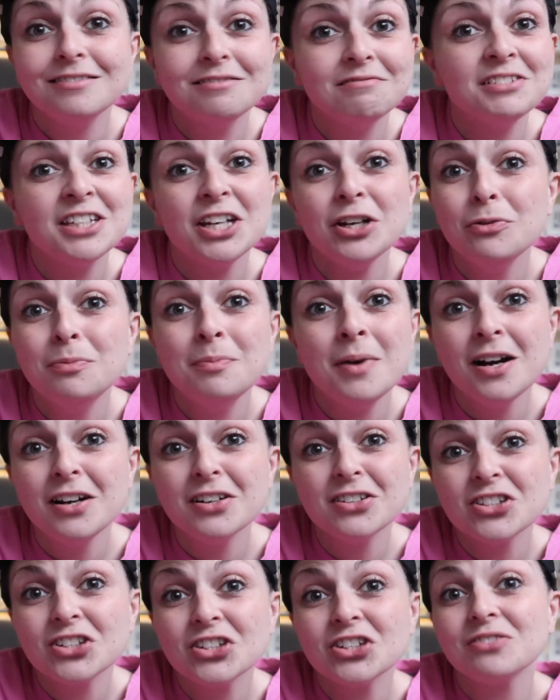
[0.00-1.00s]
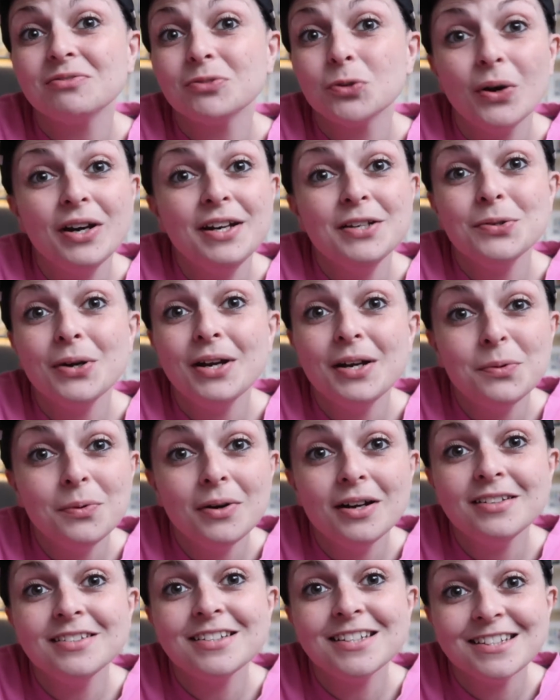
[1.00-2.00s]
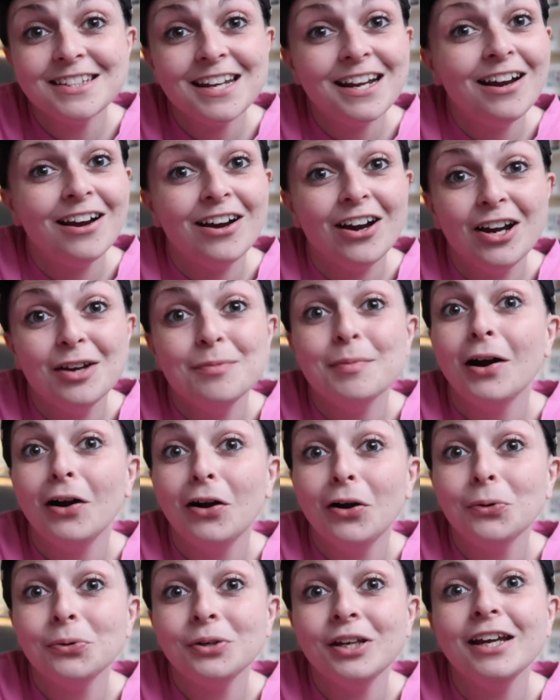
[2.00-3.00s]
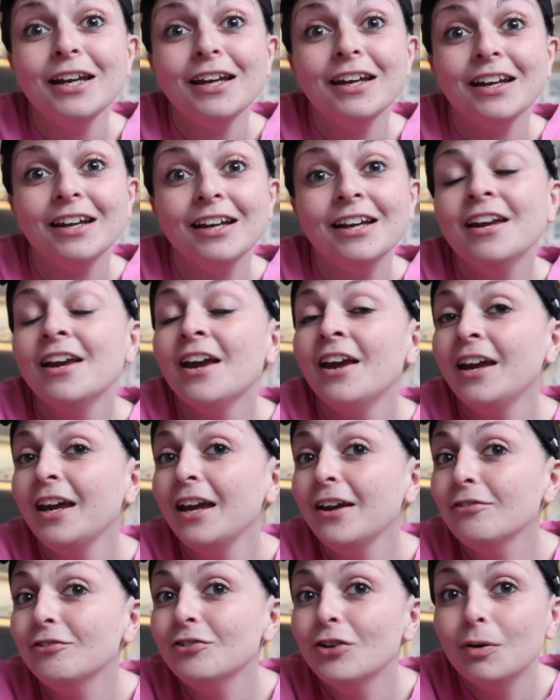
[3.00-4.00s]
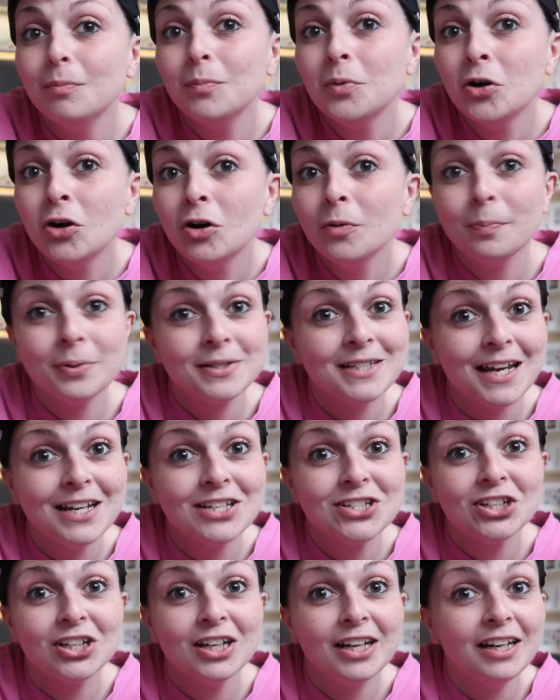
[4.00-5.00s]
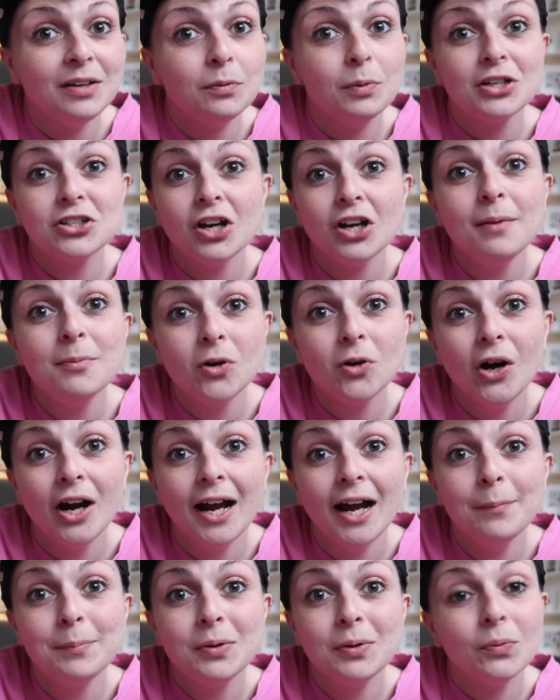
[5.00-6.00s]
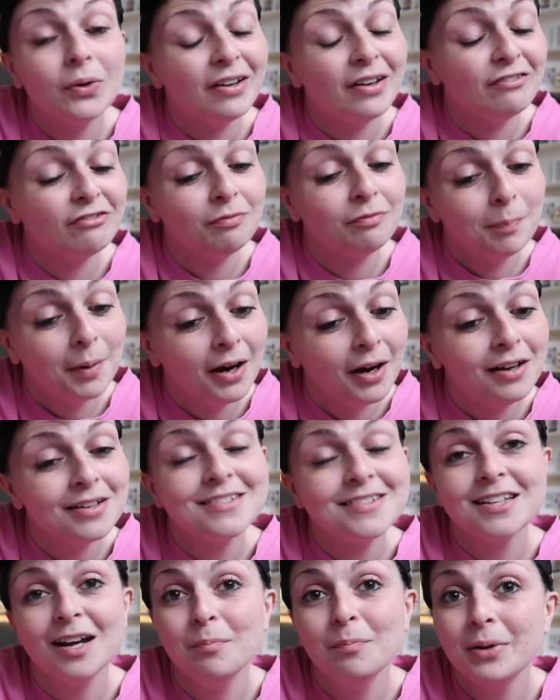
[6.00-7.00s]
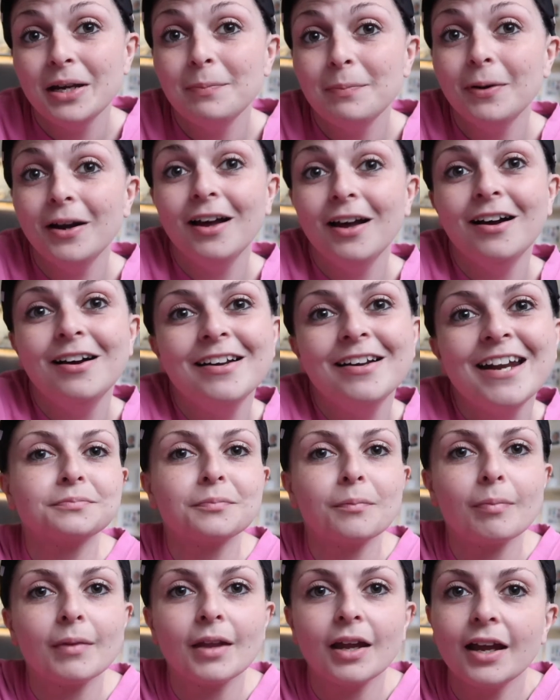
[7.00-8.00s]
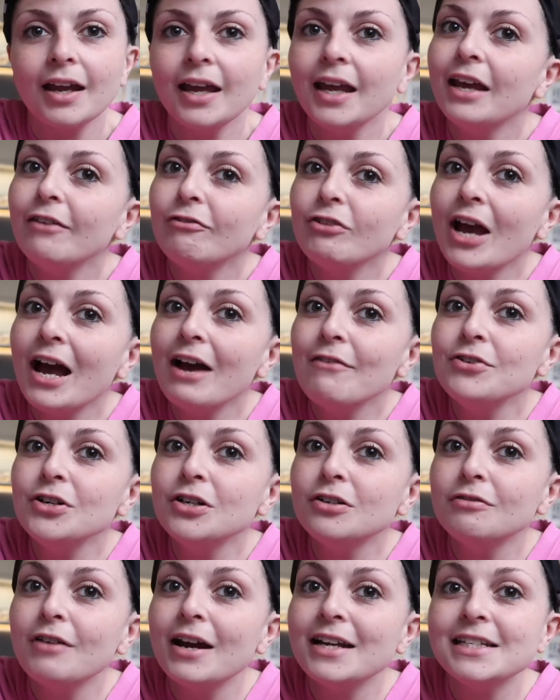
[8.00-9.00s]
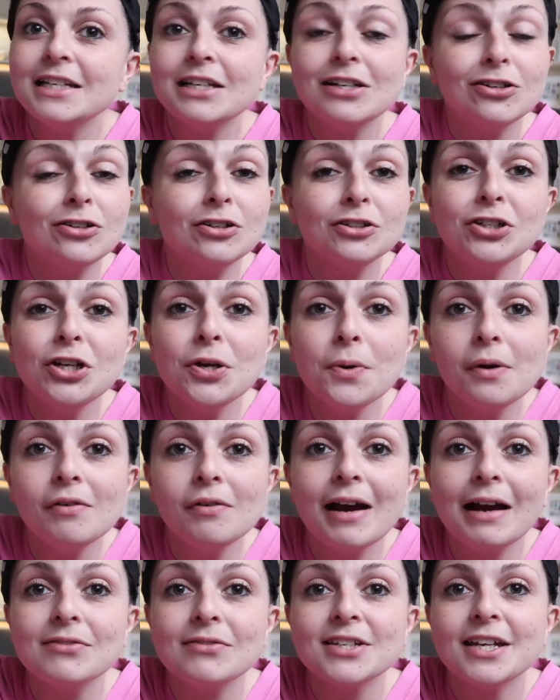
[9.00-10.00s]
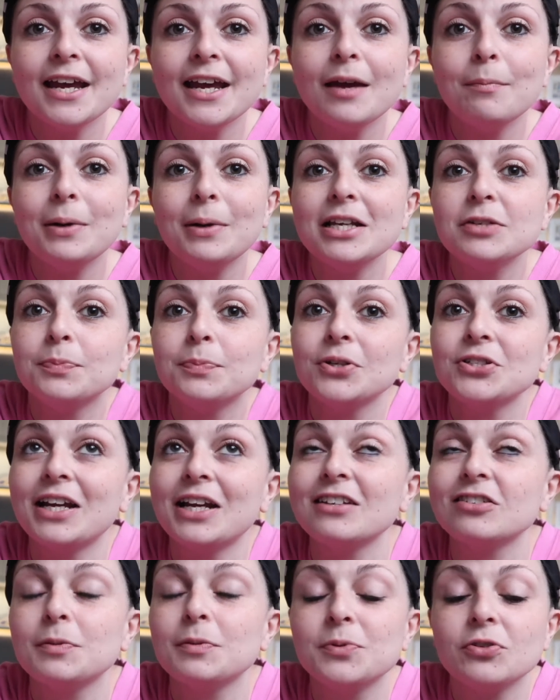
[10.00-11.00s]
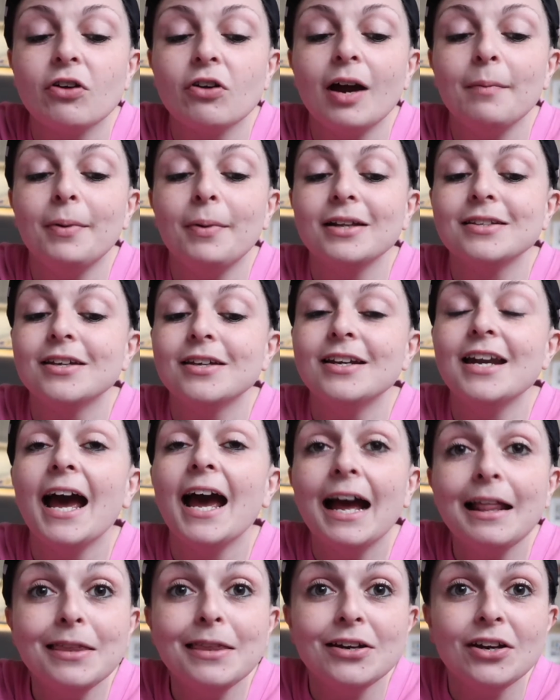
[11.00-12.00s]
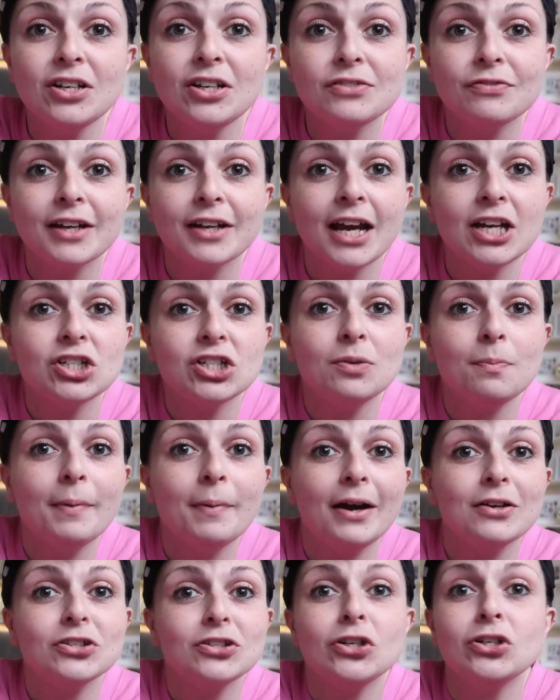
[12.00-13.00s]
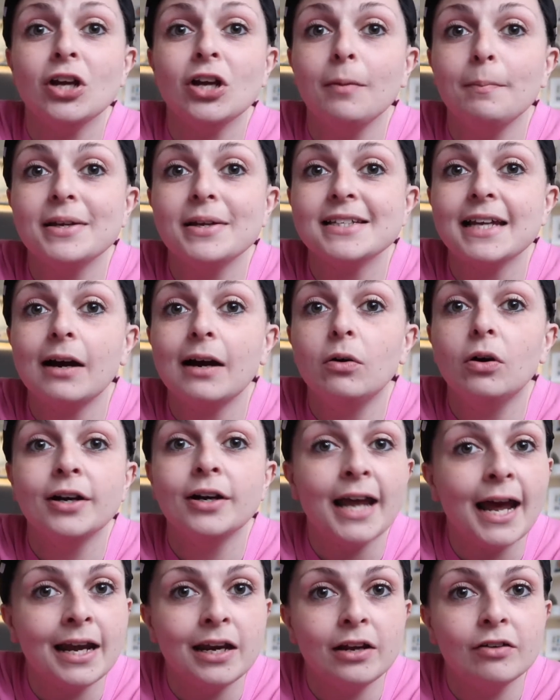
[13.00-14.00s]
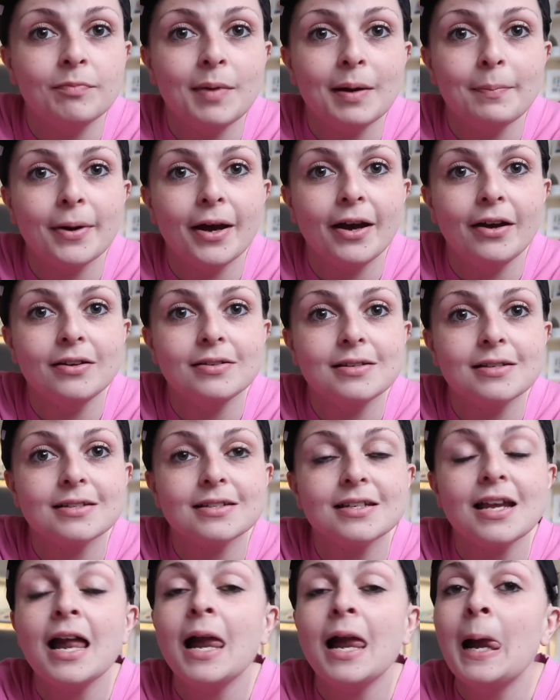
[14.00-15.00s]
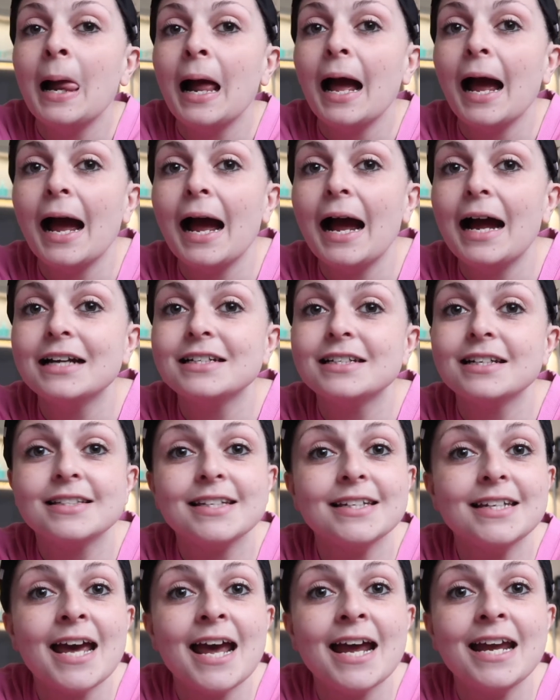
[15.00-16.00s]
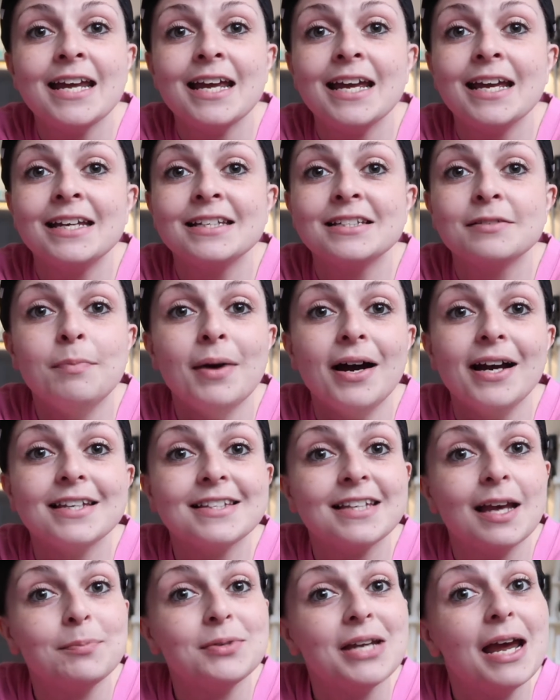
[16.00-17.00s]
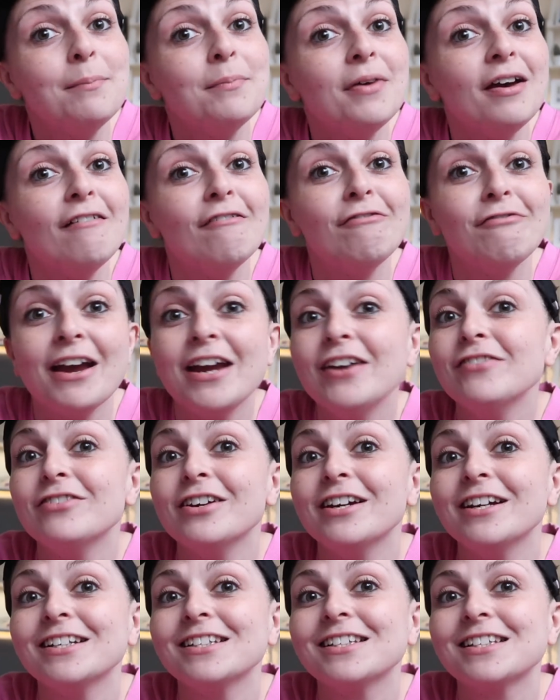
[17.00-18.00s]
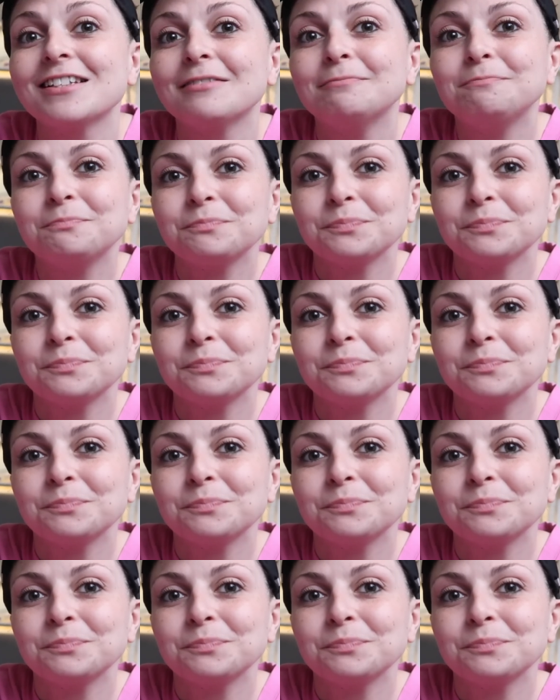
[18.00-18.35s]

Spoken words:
till March 2021 to stay at home, a whole year, if not more potentially, which I'm quite happy with, but some people aren't. If you haven't already or new around here, please push that subscribe button and the notification bell so you don't miss out on any of my posts. And today is my September favourites.